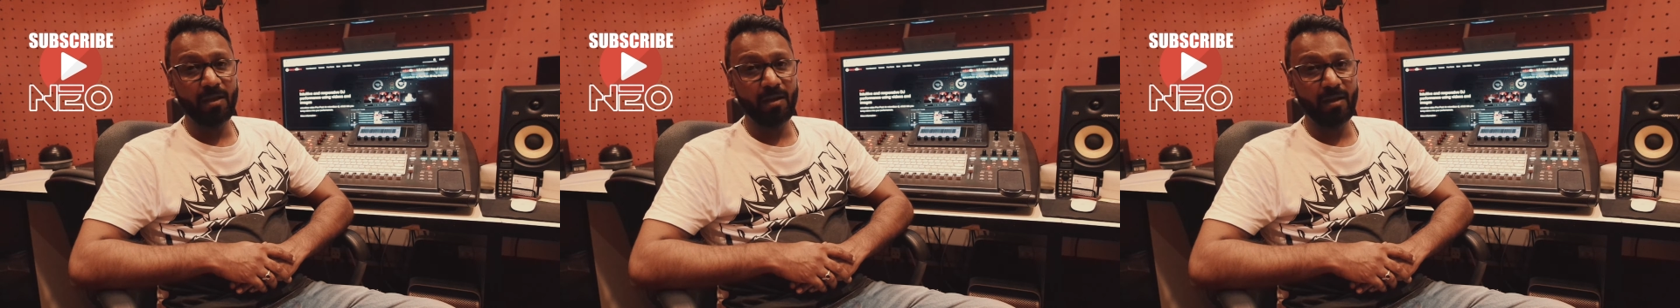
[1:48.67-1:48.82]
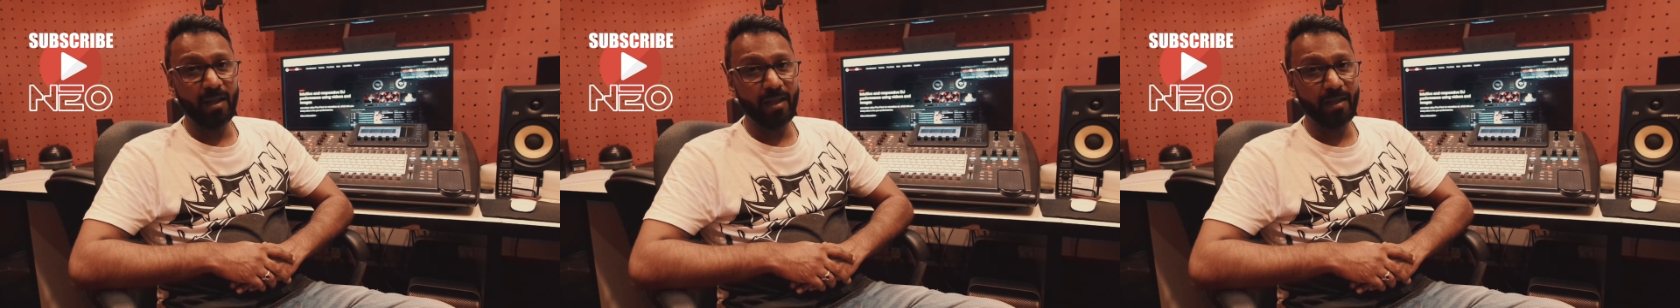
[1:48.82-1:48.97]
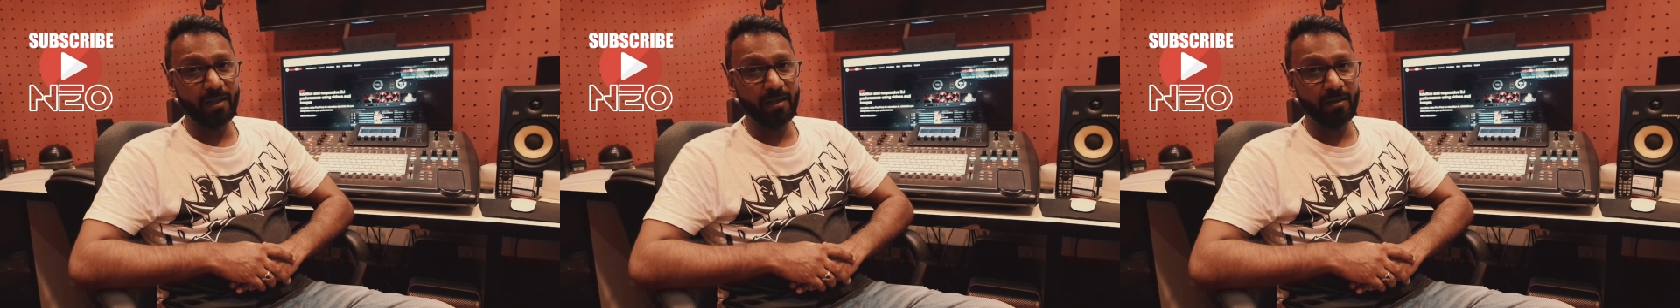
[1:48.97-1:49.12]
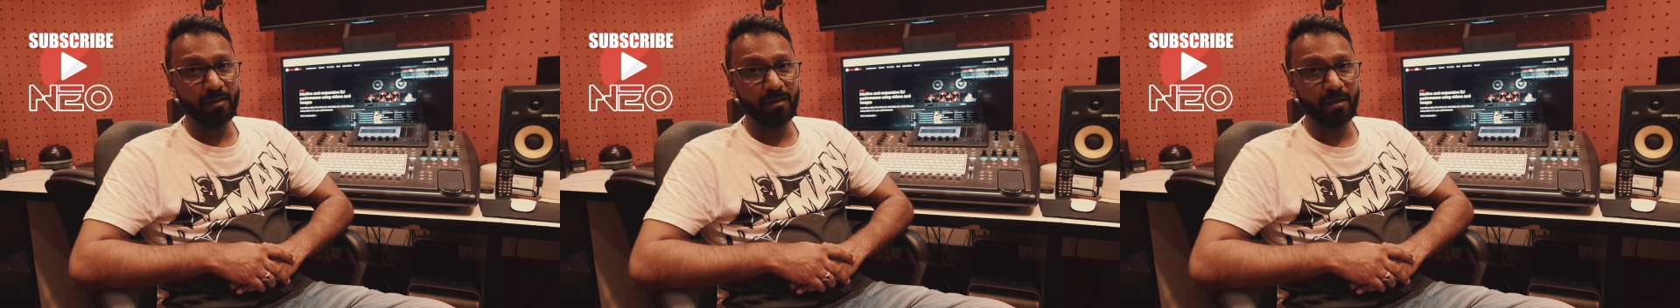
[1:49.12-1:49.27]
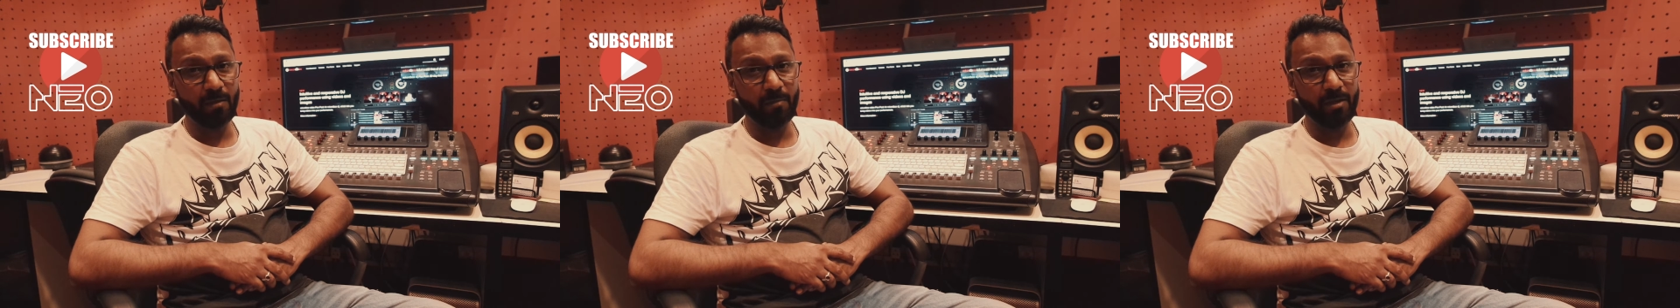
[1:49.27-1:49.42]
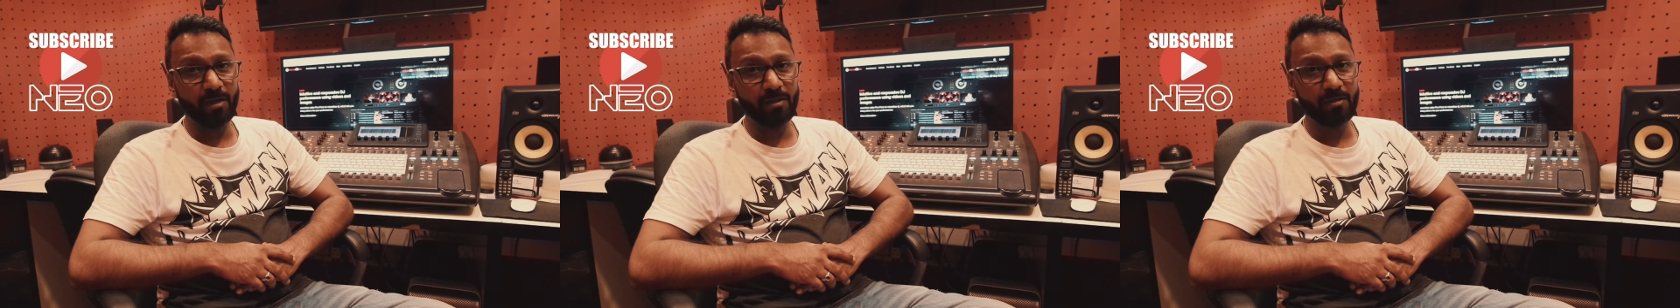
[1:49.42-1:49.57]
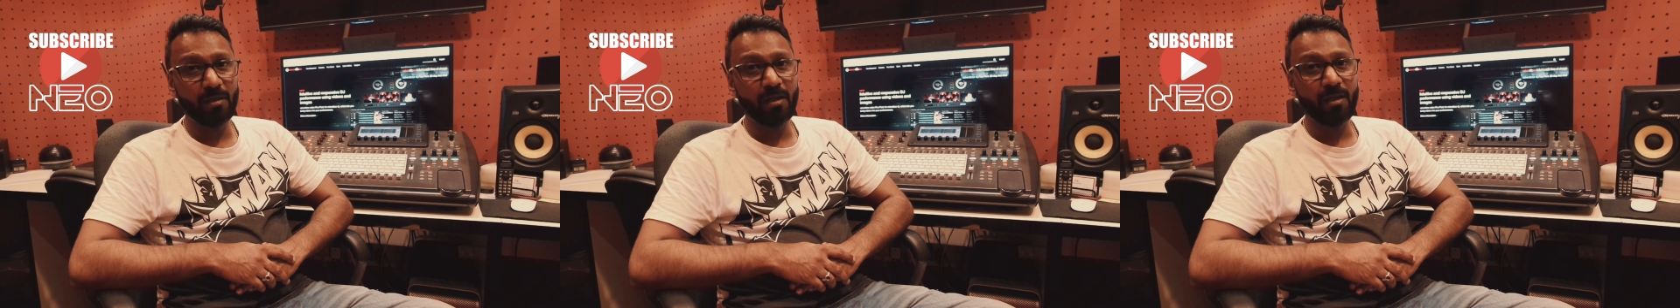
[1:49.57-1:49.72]
like and
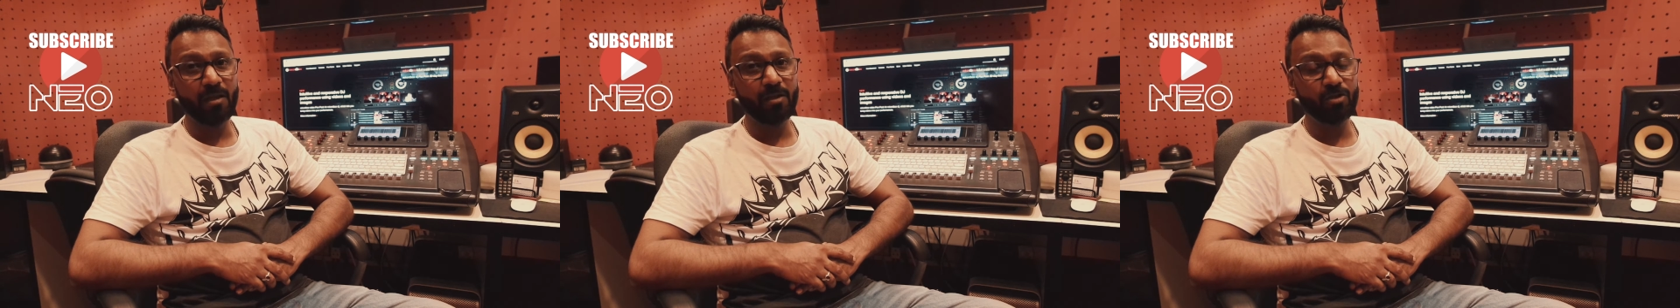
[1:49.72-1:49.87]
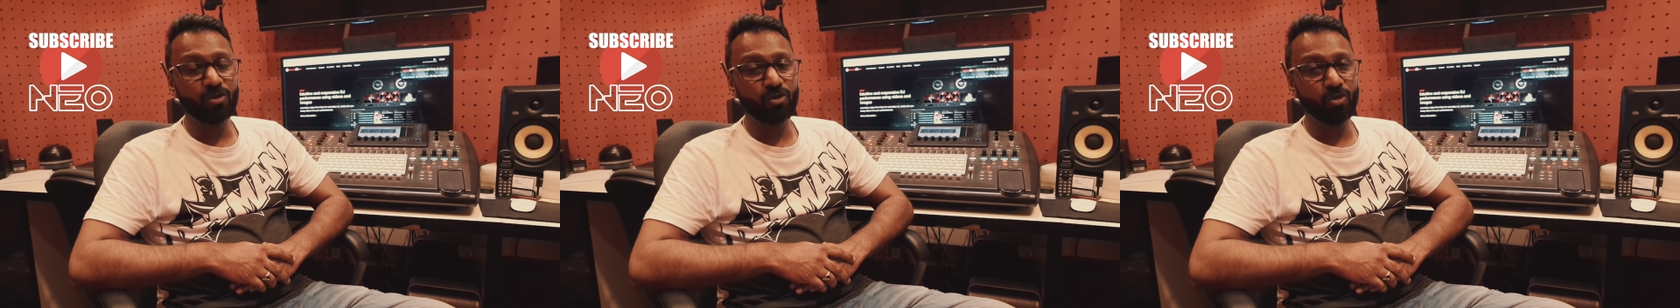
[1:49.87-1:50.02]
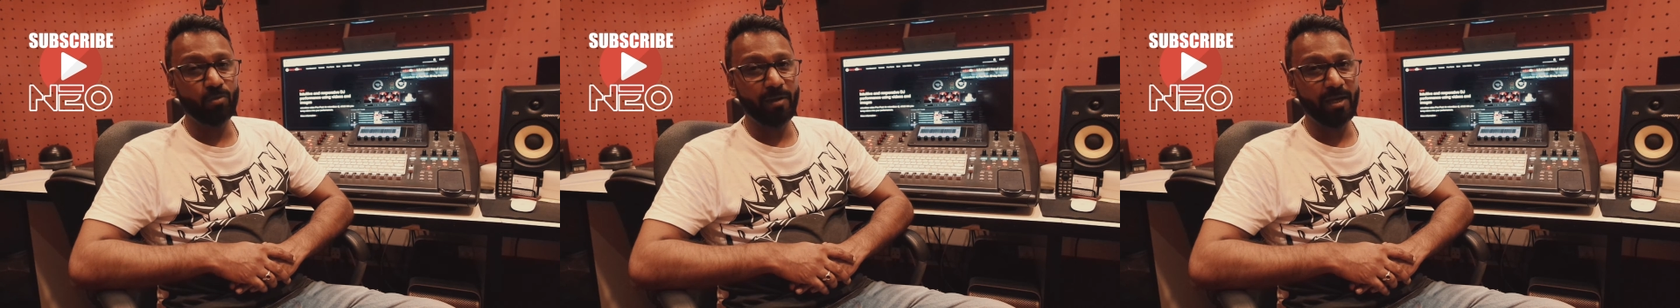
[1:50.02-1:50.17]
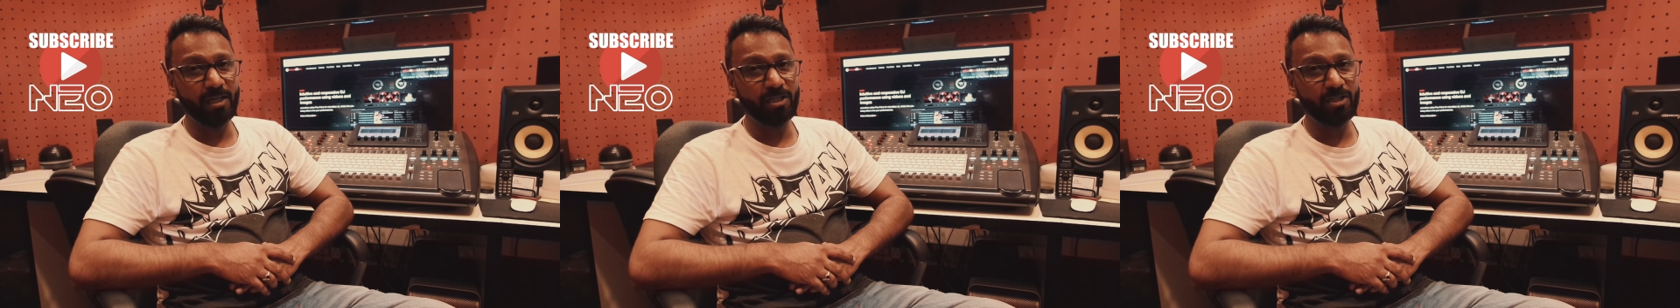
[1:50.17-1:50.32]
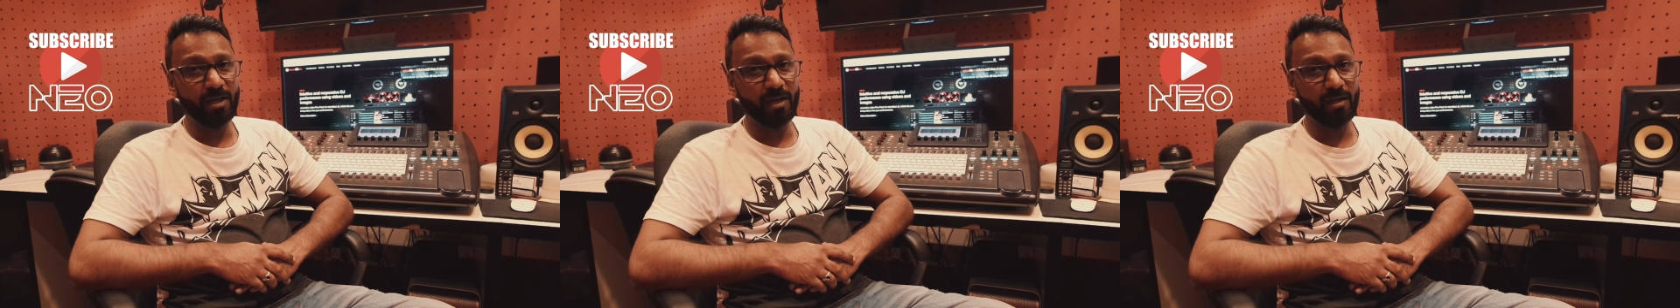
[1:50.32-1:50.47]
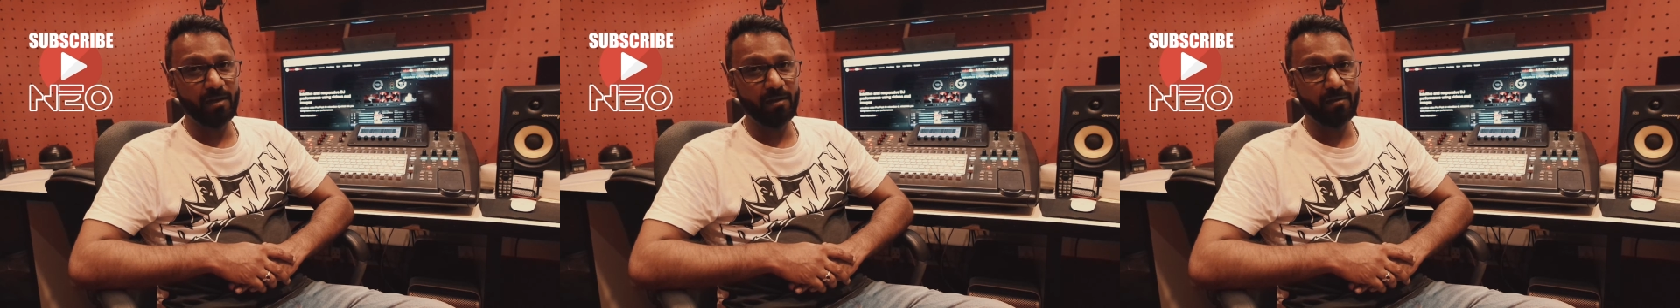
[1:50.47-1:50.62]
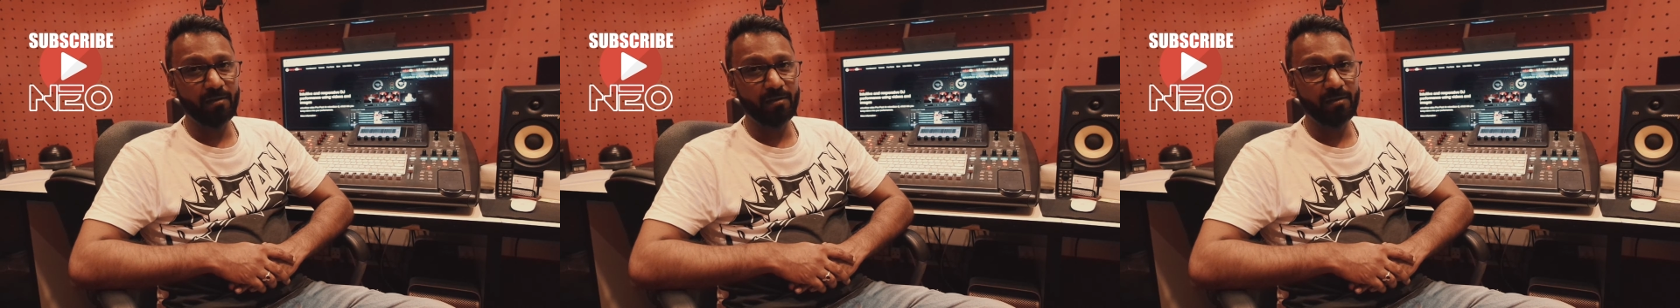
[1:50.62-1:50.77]
comment to my
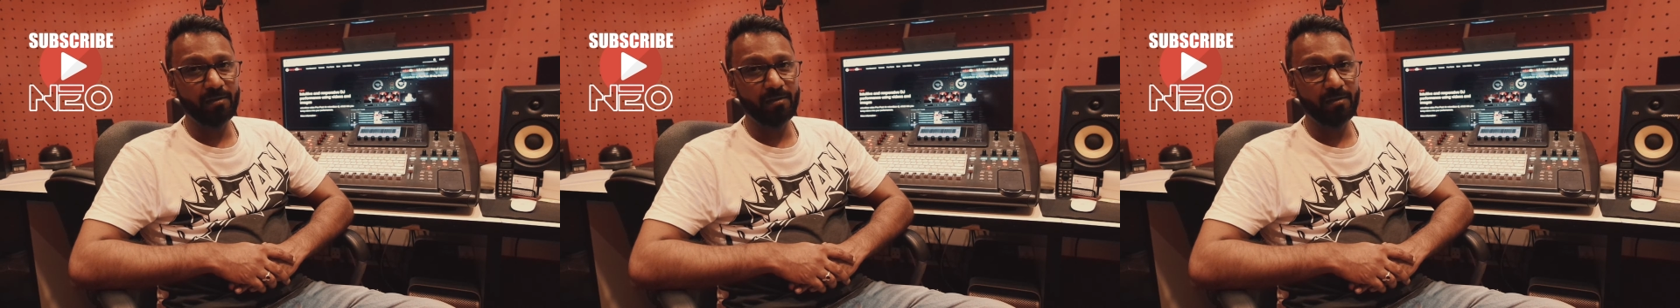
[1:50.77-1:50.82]
channel.